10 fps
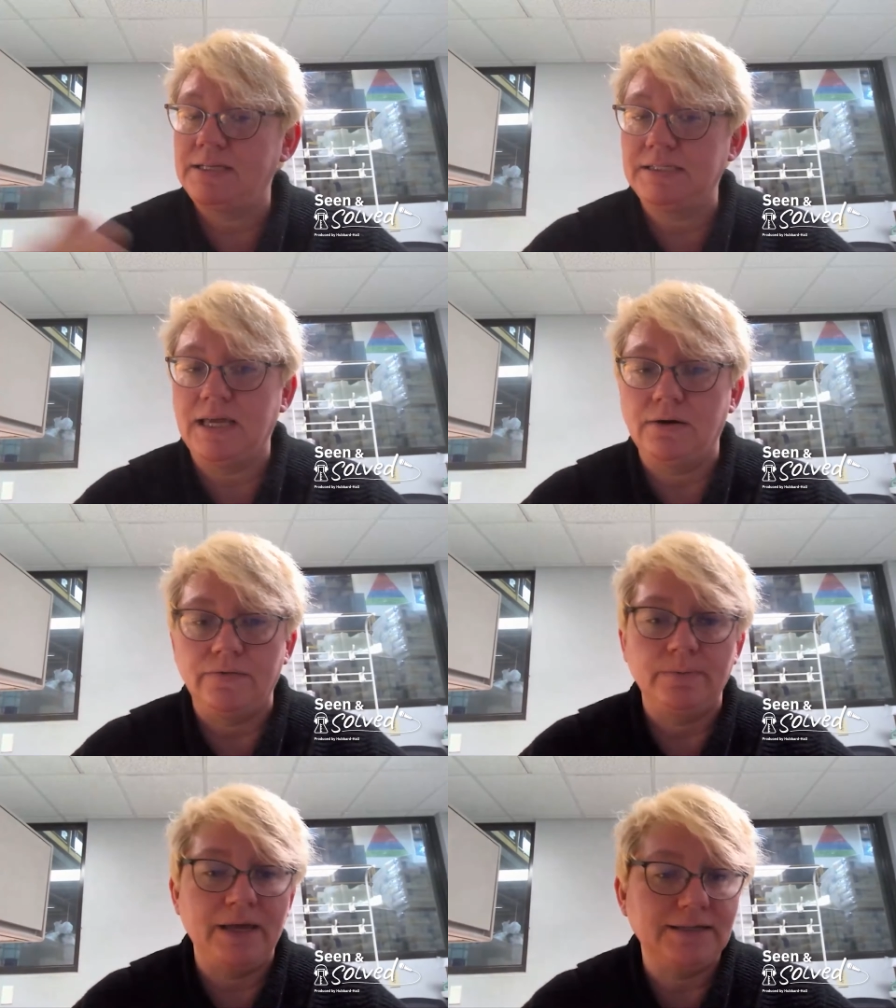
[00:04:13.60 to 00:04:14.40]
settle
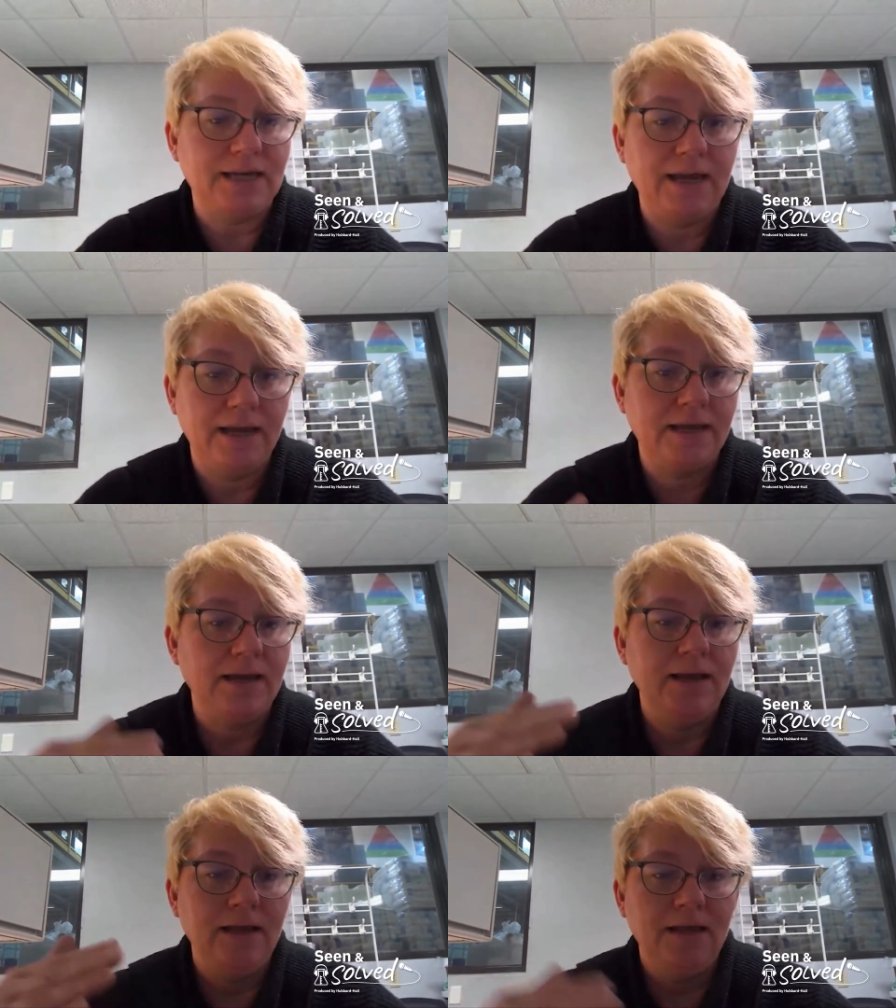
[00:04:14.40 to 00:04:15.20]
from that tank,
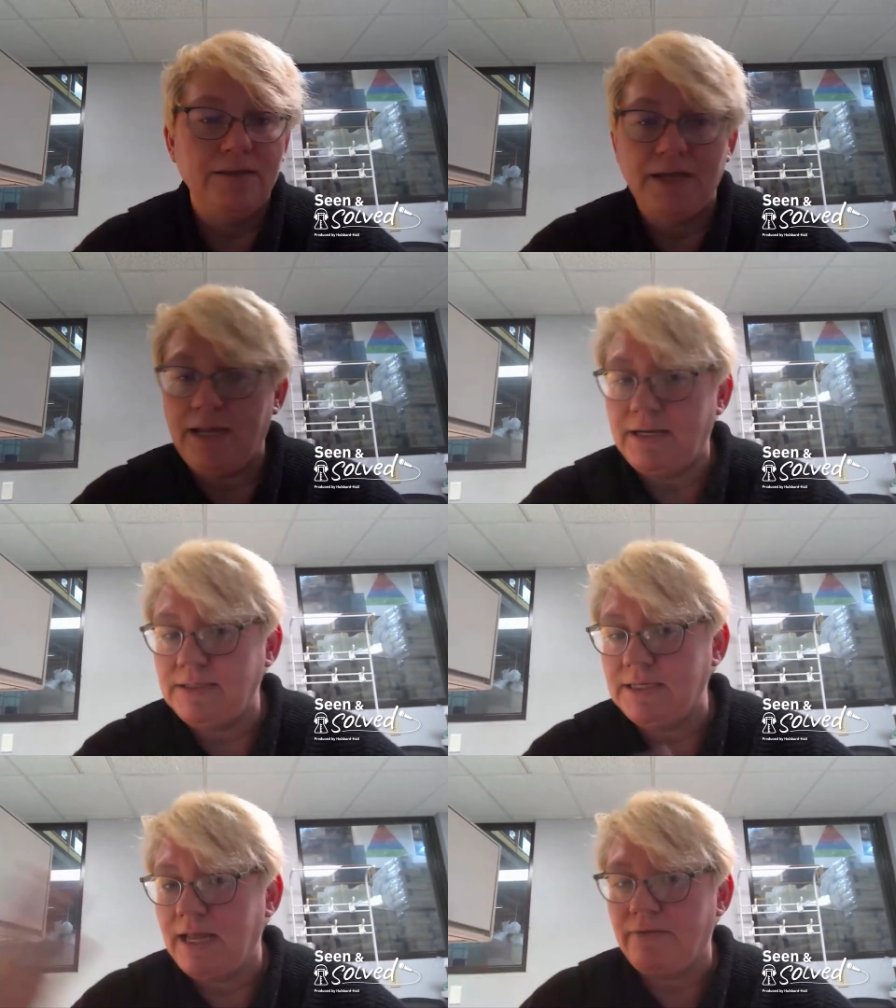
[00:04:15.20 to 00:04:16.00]
they
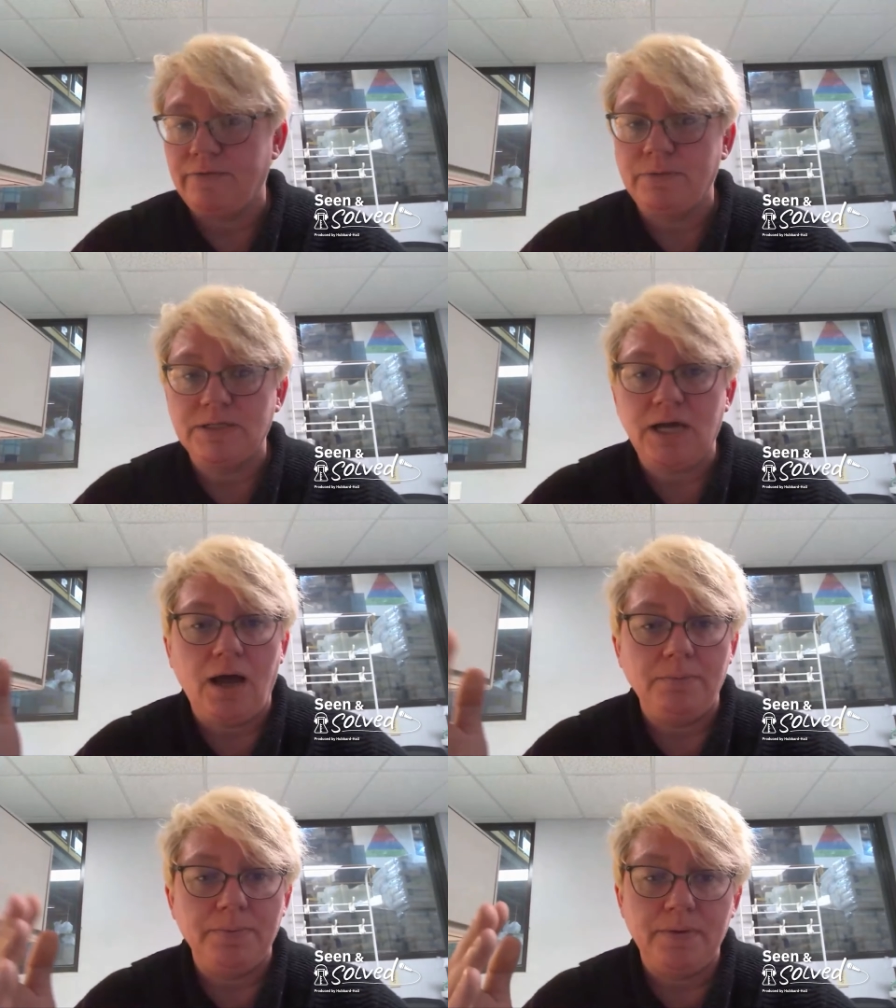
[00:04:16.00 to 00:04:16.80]
decamp from the
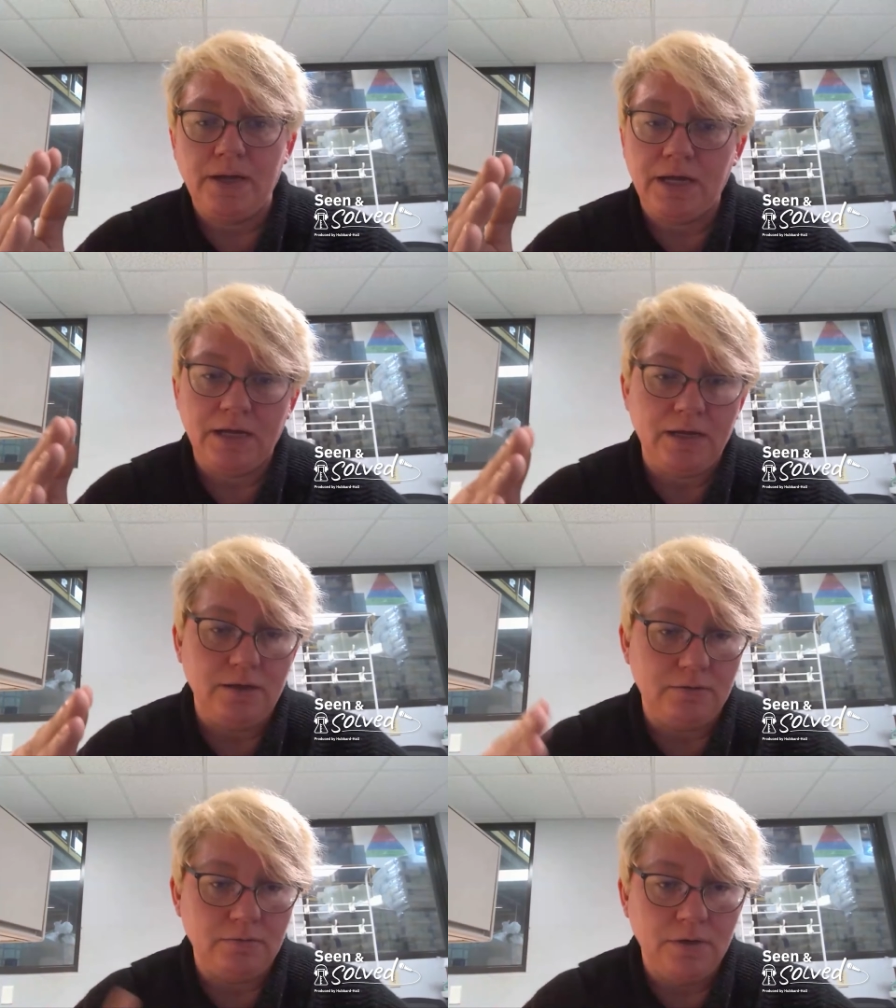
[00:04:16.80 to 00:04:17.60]
top
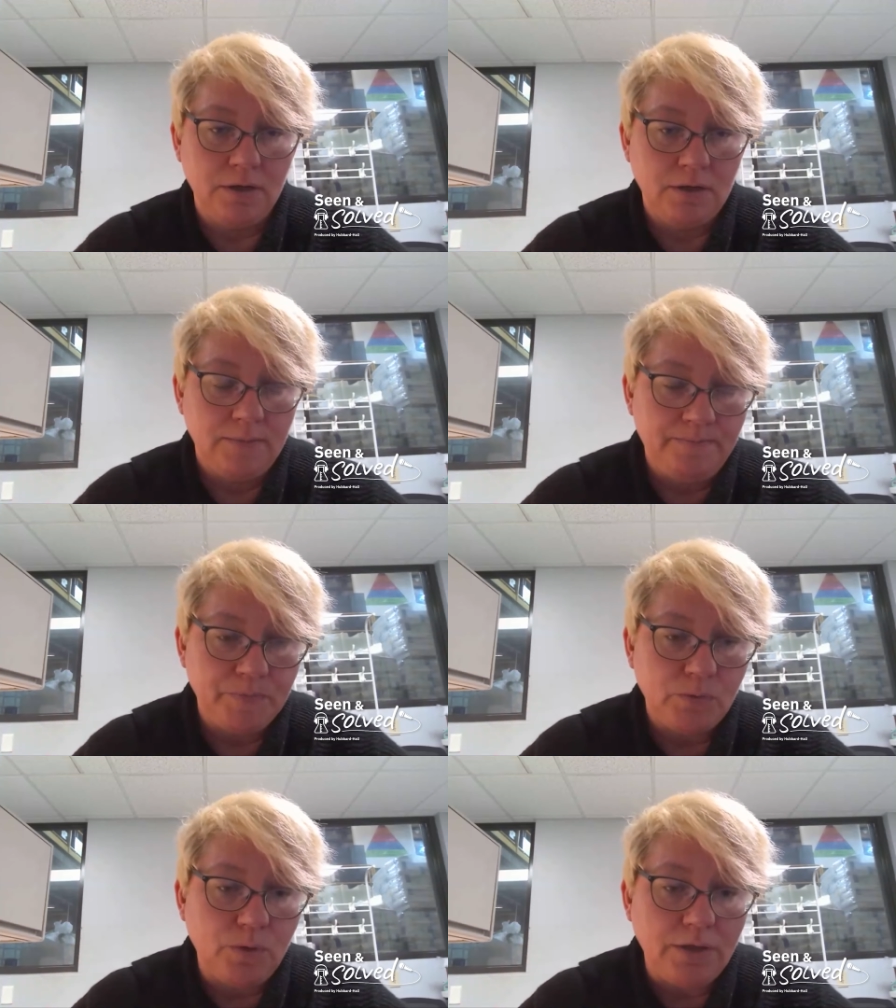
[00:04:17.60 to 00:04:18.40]
and
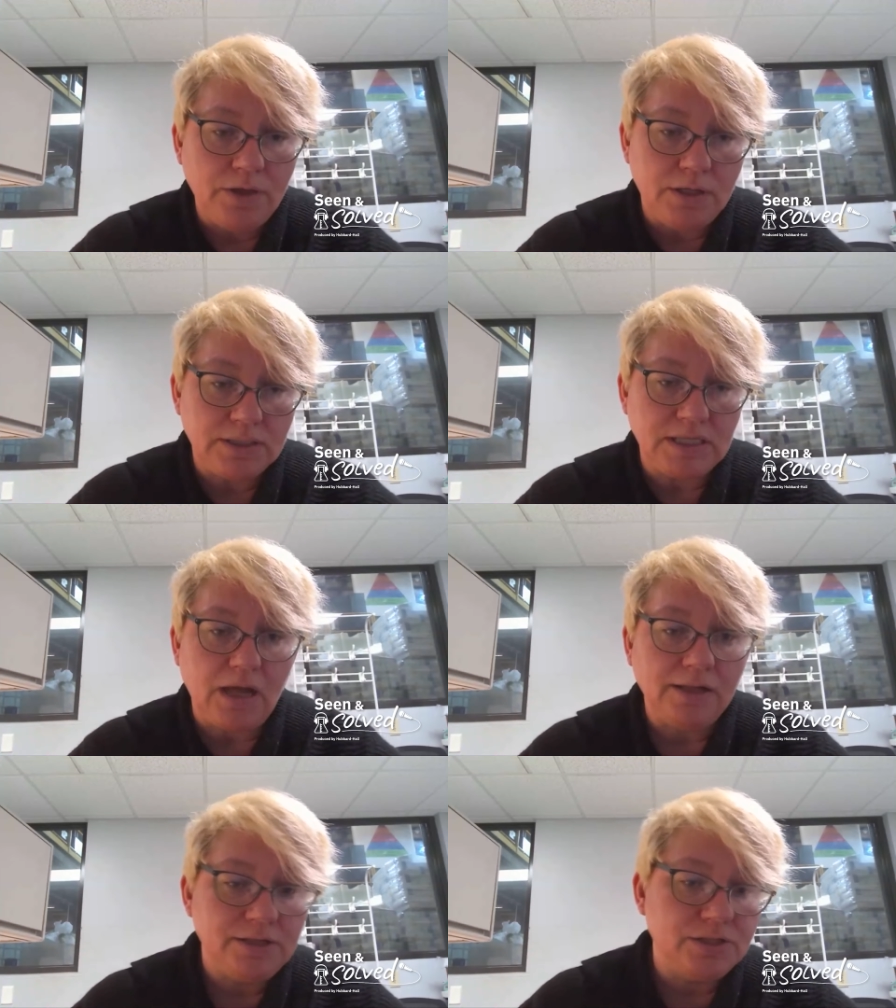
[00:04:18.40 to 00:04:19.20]
run those
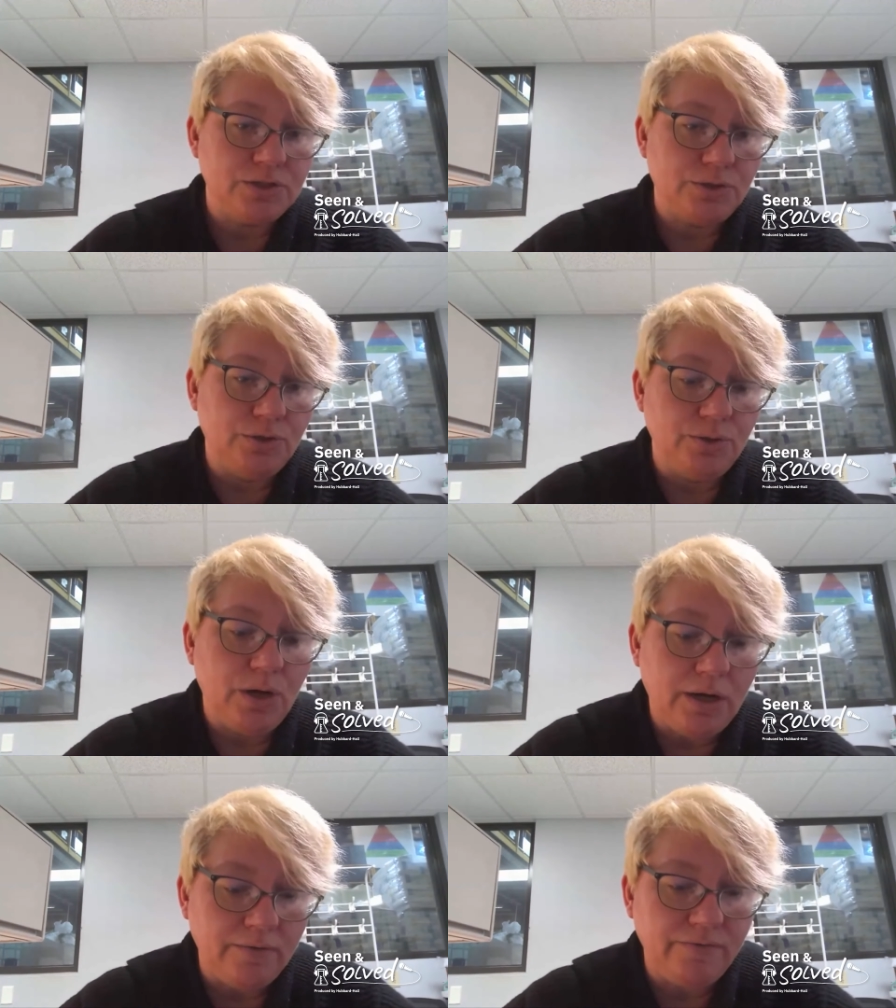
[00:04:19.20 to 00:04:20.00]
solids through
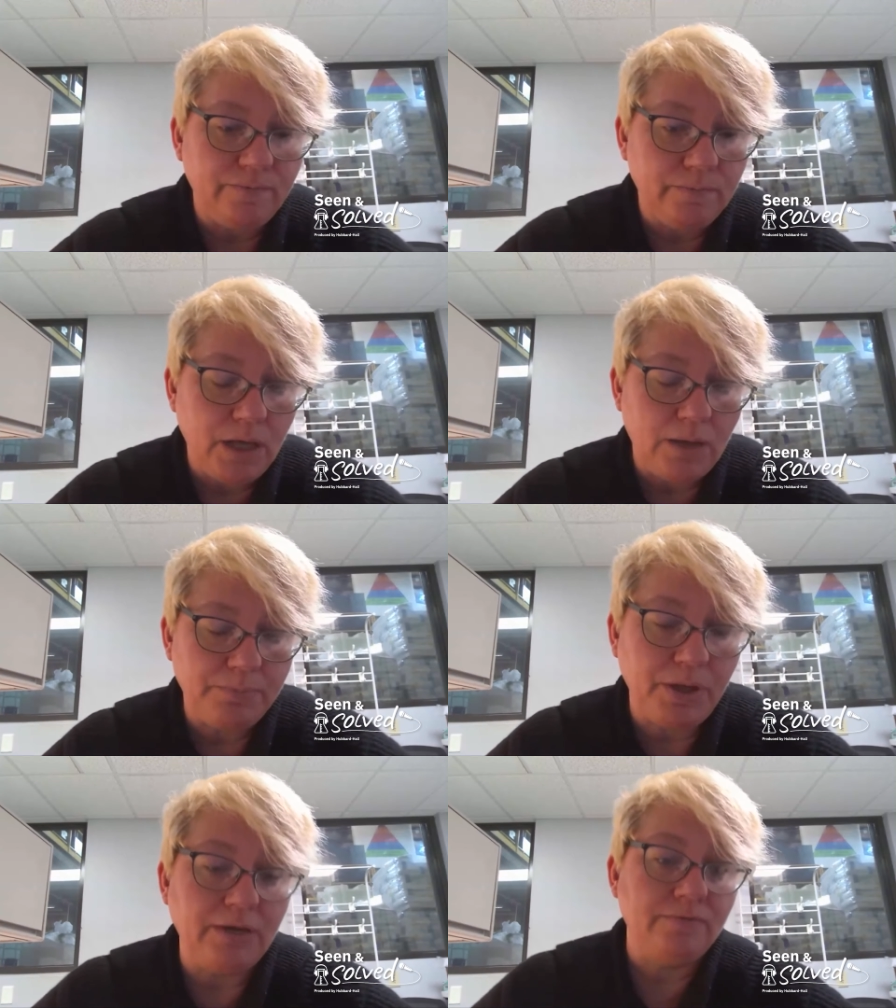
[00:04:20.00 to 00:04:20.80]
a
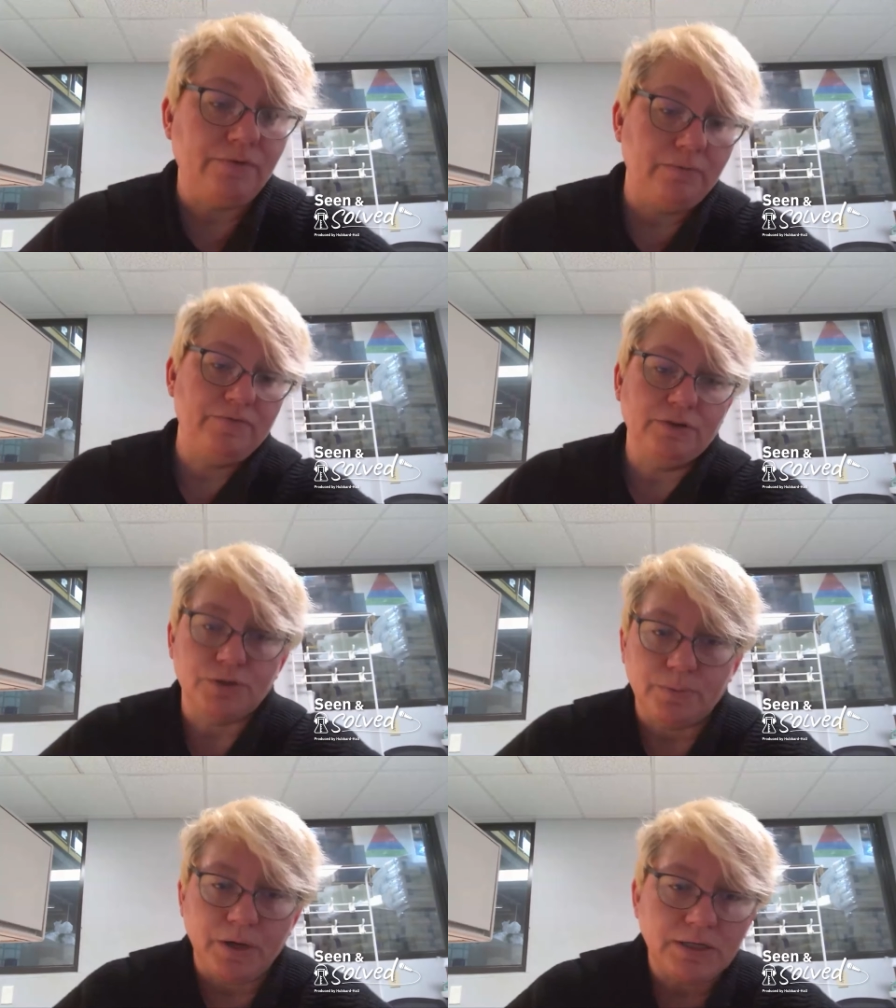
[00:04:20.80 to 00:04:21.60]
plate and frame
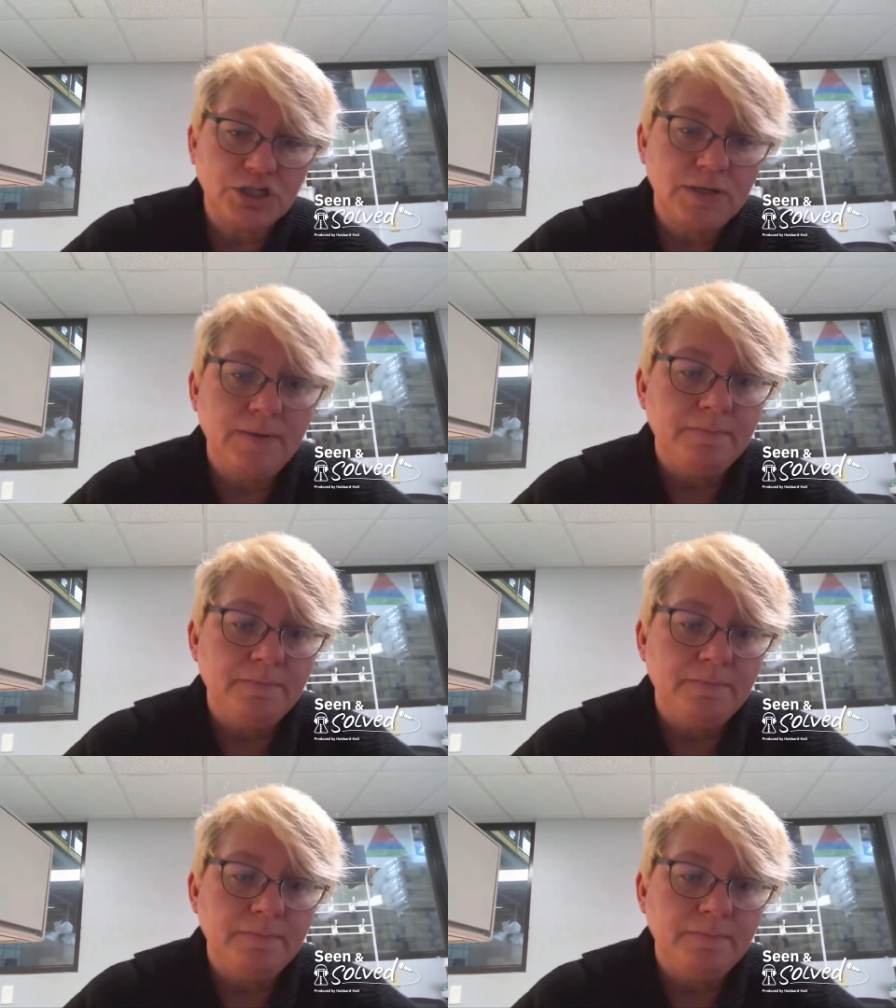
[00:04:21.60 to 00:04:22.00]
filter press.